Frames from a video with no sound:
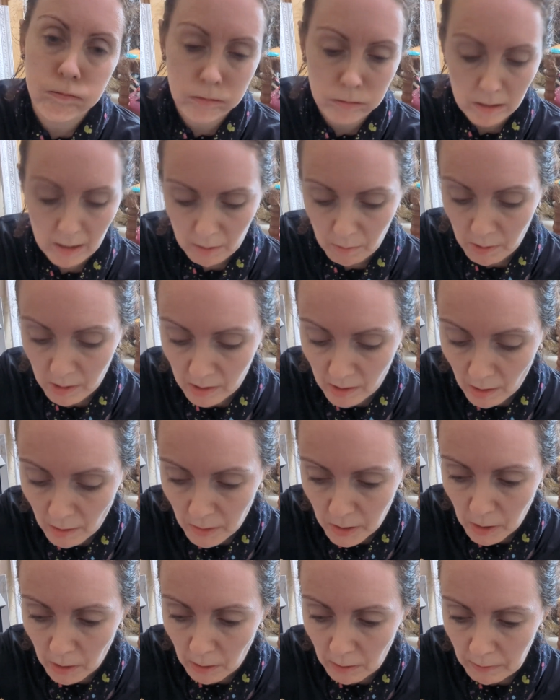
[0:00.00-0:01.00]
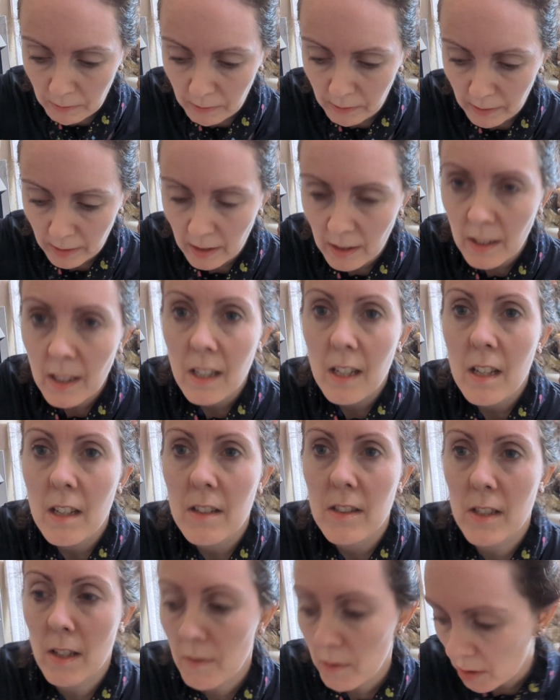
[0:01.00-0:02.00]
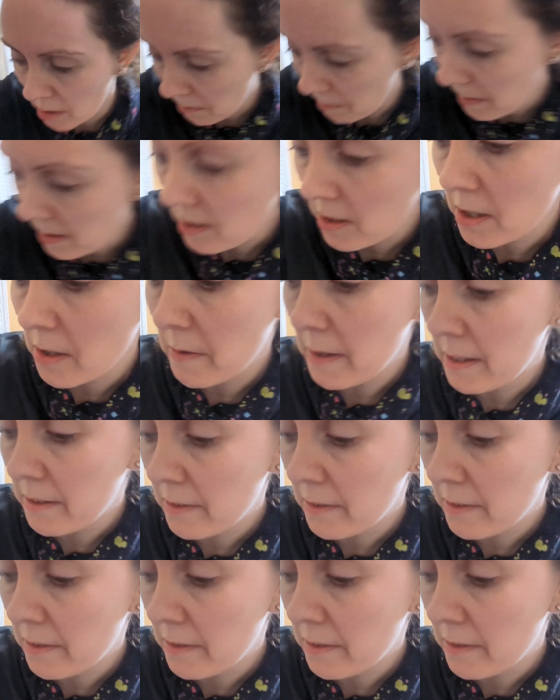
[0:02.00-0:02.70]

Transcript: it was so tough. So I've just been doing